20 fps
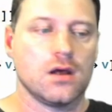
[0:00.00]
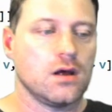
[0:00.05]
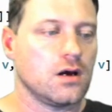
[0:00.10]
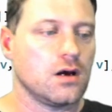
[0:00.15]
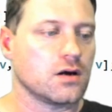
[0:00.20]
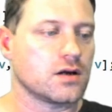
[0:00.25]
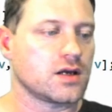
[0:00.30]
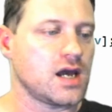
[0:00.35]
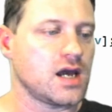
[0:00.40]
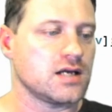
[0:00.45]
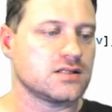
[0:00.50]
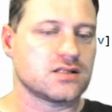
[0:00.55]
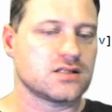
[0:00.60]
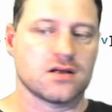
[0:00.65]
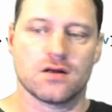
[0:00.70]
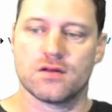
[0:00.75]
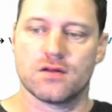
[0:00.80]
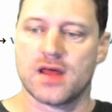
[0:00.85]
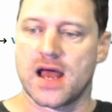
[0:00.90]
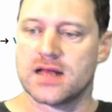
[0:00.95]
Okay,
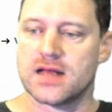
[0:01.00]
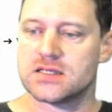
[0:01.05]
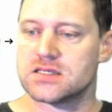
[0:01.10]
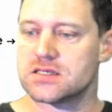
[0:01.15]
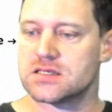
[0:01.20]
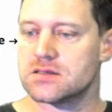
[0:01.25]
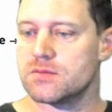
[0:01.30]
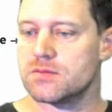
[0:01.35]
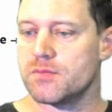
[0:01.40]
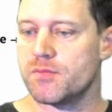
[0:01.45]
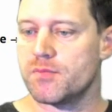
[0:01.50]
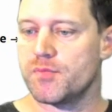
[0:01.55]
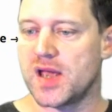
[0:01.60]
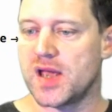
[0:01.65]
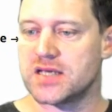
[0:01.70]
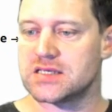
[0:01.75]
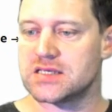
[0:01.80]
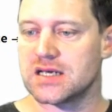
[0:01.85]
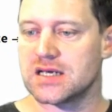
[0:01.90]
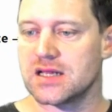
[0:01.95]
so that's
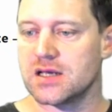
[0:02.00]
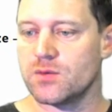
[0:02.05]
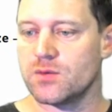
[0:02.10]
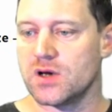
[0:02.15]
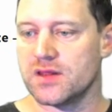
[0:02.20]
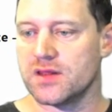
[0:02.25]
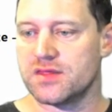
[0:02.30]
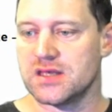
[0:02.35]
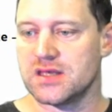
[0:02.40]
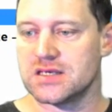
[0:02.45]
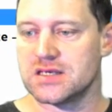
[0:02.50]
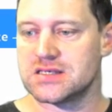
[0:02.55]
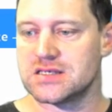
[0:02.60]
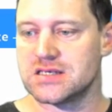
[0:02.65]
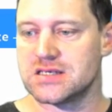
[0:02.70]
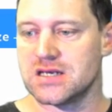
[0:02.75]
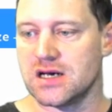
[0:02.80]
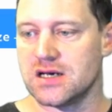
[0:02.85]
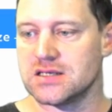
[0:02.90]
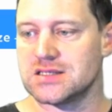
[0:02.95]
basically what this
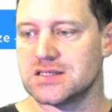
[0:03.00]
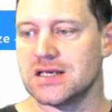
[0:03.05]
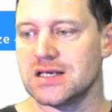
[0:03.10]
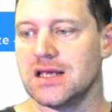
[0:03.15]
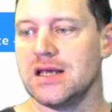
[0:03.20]
does.